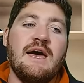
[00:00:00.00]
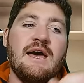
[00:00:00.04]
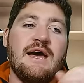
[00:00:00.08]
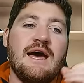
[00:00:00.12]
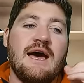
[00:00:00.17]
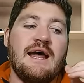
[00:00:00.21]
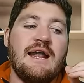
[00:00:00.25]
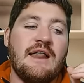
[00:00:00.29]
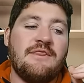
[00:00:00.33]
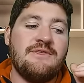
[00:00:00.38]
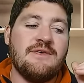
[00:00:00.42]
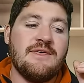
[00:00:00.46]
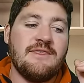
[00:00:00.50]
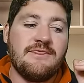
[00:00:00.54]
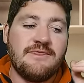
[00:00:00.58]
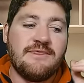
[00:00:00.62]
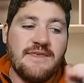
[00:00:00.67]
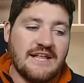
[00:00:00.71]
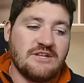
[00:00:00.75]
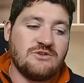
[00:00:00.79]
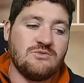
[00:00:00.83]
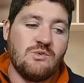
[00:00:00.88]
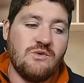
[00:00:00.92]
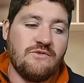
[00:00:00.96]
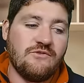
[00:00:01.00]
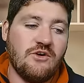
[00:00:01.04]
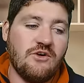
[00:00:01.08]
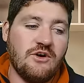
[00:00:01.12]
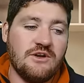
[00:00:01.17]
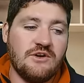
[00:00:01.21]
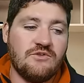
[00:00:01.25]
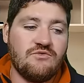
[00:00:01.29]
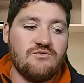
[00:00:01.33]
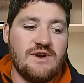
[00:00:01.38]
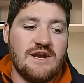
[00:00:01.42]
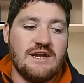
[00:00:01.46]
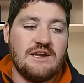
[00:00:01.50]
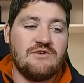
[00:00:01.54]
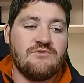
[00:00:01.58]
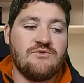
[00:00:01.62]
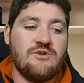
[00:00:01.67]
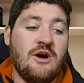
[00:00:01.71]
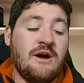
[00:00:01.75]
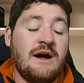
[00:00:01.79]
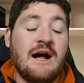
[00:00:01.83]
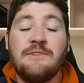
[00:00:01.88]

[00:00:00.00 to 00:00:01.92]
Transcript: And I think that's where we've gotten it really wrong.